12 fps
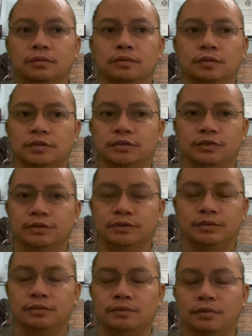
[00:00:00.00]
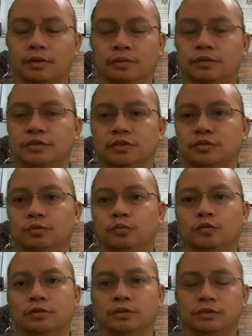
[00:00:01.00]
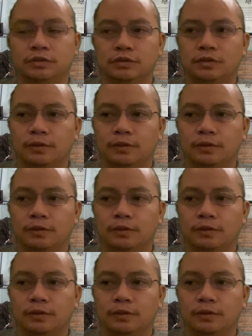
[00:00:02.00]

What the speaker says: It's just how the system works.